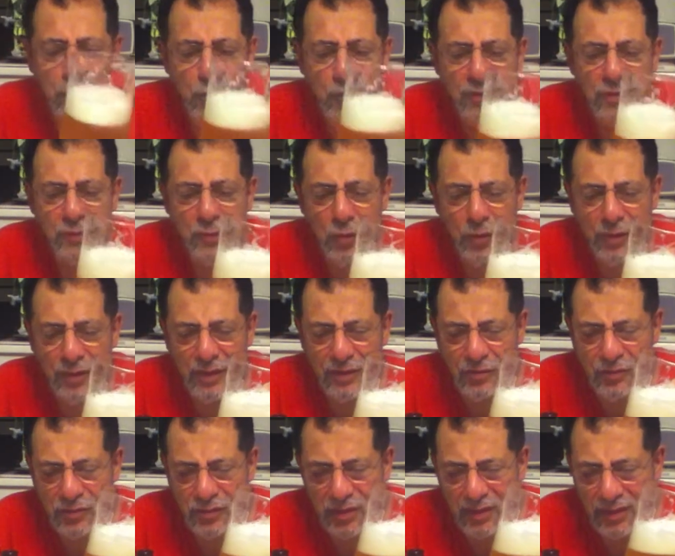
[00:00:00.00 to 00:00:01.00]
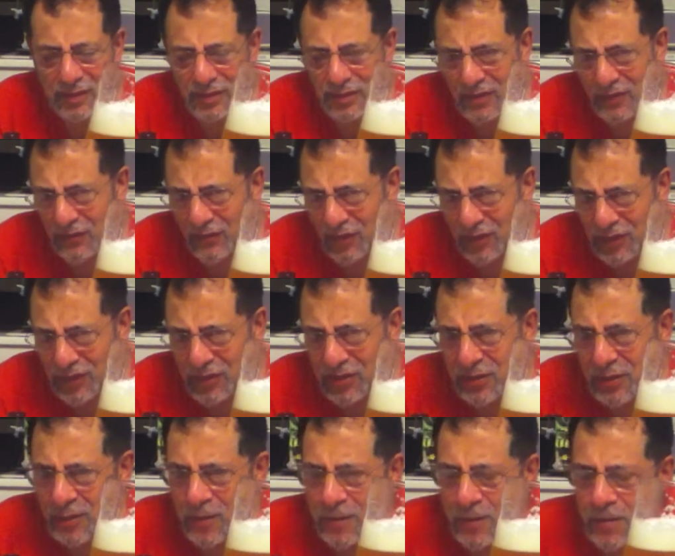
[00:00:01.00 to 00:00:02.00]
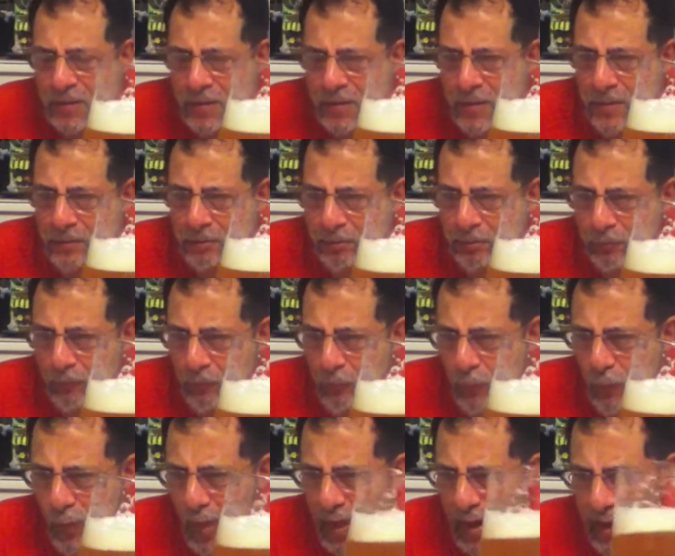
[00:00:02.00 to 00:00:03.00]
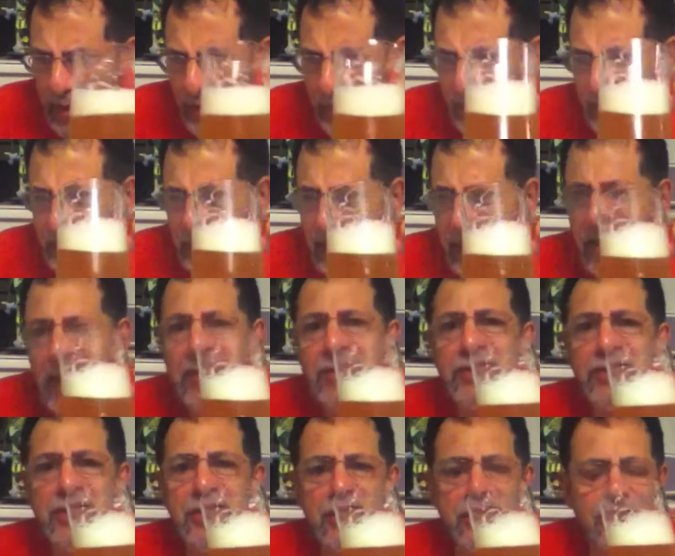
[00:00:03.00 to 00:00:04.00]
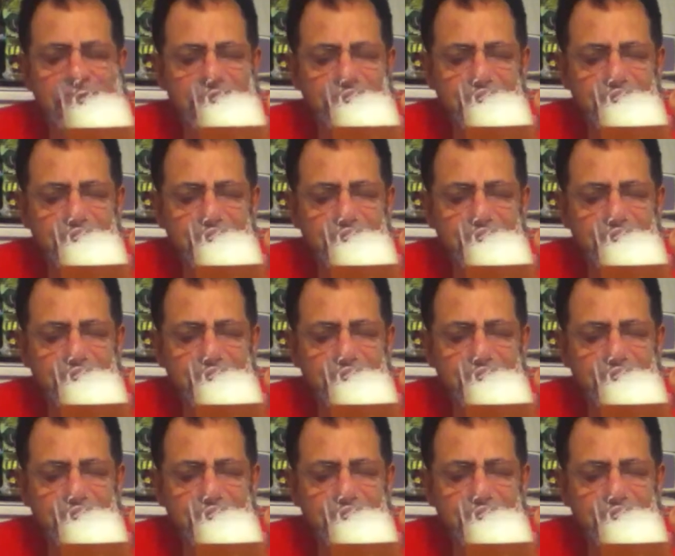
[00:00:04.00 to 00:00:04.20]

But what's more interesting is the finish and the taste.